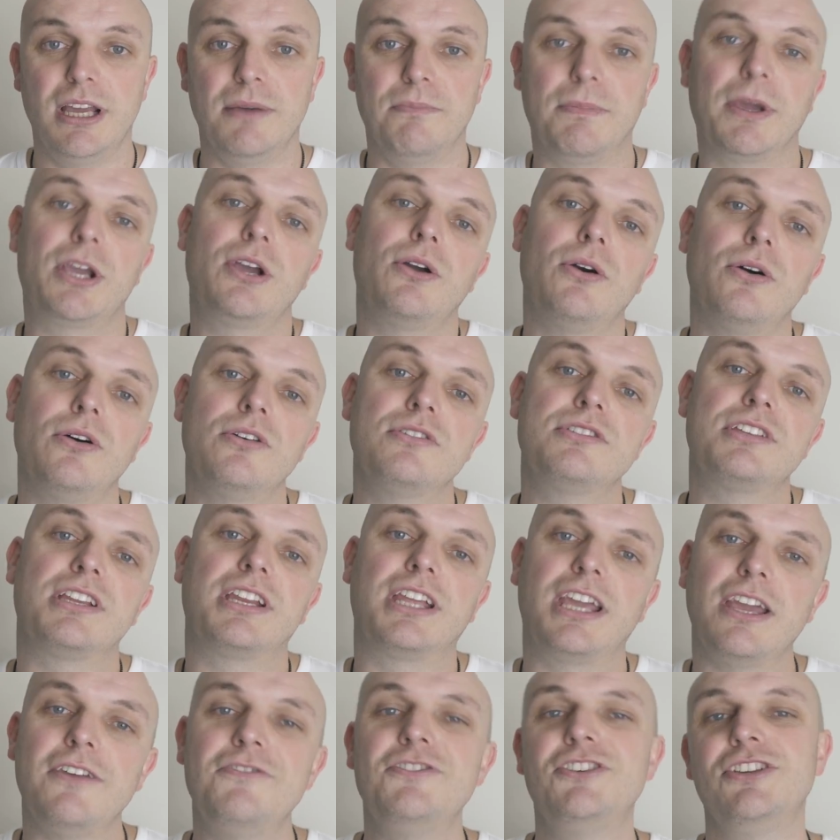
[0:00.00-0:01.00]
because
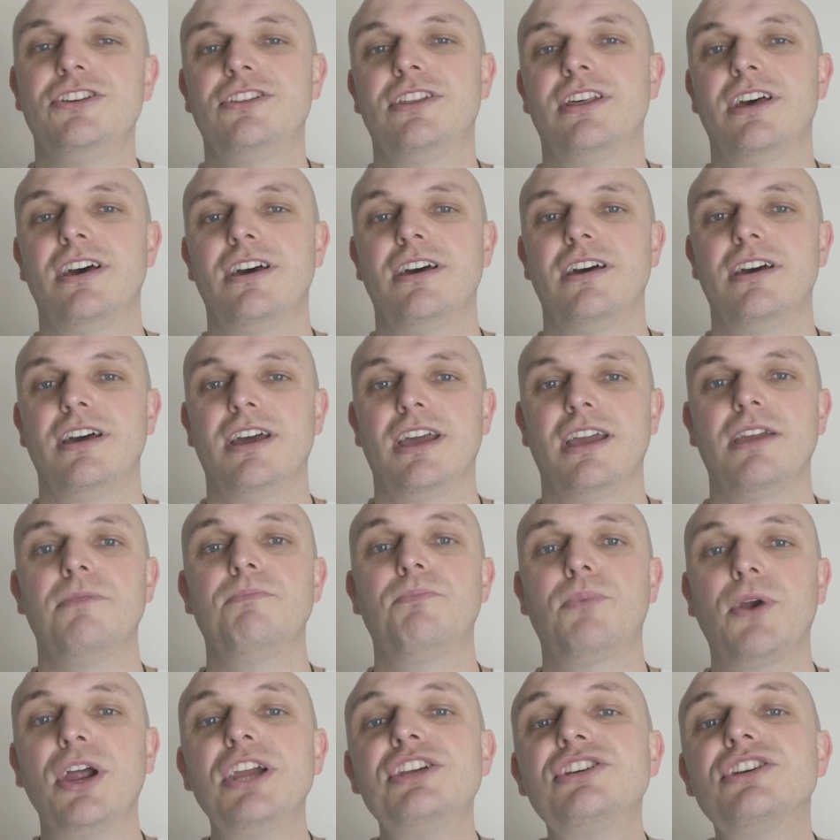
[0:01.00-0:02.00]
it gives you the
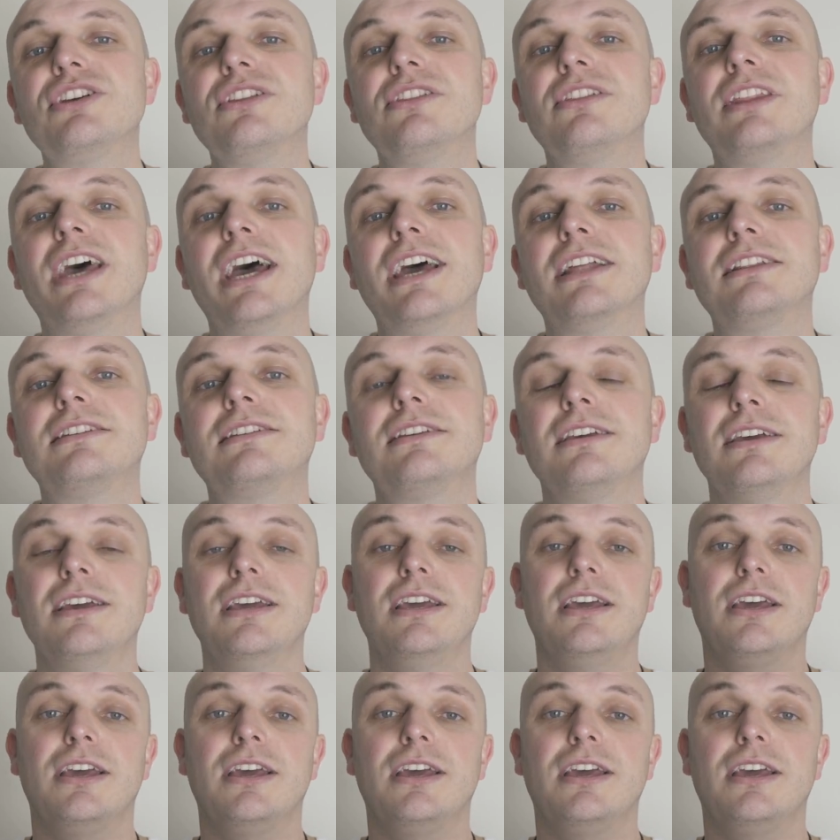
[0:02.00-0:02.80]
impression that